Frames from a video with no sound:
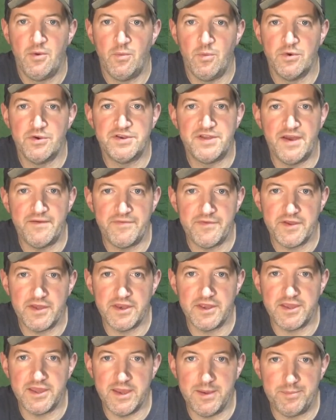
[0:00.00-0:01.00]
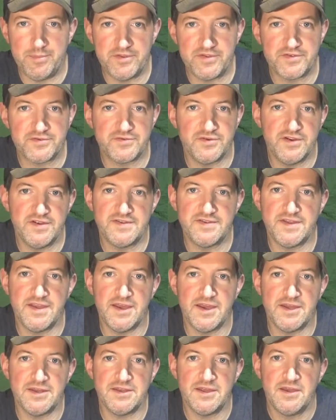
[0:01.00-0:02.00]
We're definitely going to keep this tree
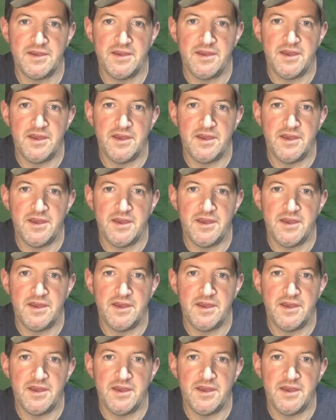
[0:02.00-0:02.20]
stand,